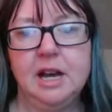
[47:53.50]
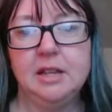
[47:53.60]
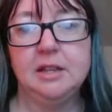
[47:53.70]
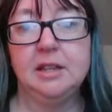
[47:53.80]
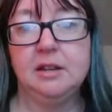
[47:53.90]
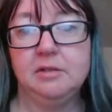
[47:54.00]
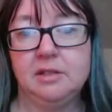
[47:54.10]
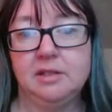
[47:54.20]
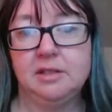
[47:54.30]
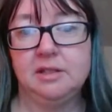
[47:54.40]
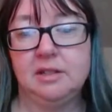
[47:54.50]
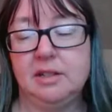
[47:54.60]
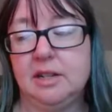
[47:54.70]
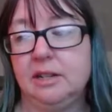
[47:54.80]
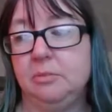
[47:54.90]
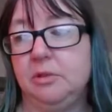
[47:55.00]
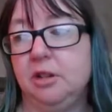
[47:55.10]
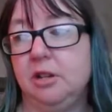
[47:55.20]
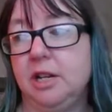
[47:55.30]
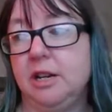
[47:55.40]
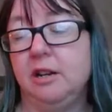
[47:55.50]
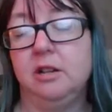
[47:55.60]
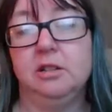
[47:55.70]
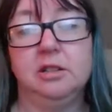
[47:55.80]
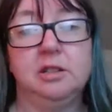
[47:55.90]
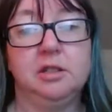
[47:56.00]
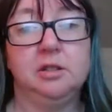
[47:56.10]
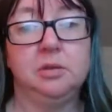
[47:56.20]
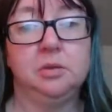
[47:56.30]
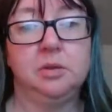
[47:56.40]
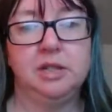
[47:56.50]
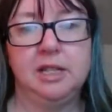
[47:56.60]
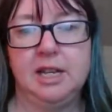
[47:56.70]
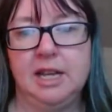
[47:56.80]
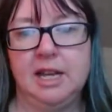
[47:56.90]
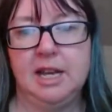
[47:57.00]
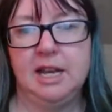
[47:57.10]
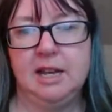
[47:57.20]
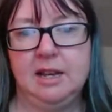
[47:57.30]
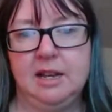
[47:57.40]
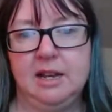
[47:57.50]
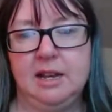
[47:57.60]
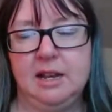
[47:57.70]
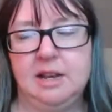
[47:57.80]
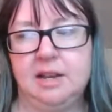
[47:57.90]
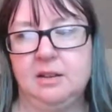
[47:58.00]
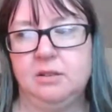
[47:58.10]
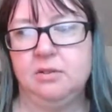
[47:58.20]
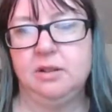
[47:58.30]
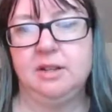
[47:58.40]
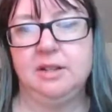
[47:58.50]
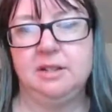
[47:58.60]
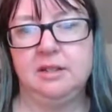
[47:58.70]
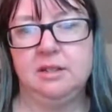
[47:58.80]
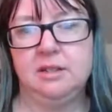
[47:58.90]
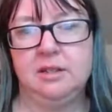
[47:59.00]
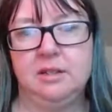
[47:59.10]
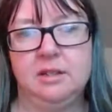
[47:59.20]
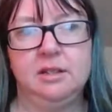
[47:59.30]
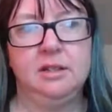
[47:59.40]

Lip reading: I think that was an eye-opener. And also going into the